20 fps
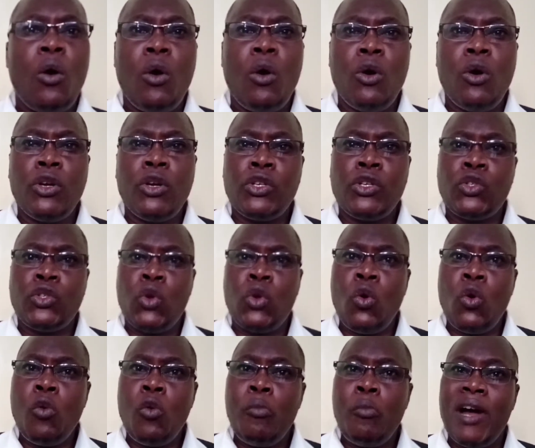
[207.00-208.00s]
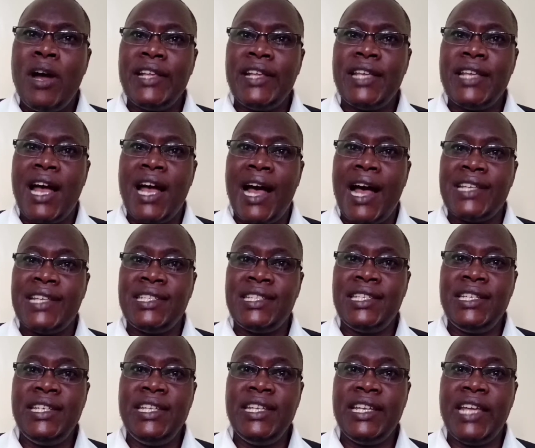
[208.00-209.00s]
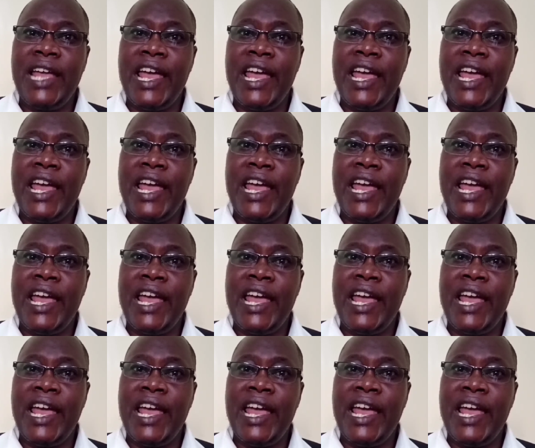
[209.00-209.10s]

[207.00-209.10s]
or too much acidic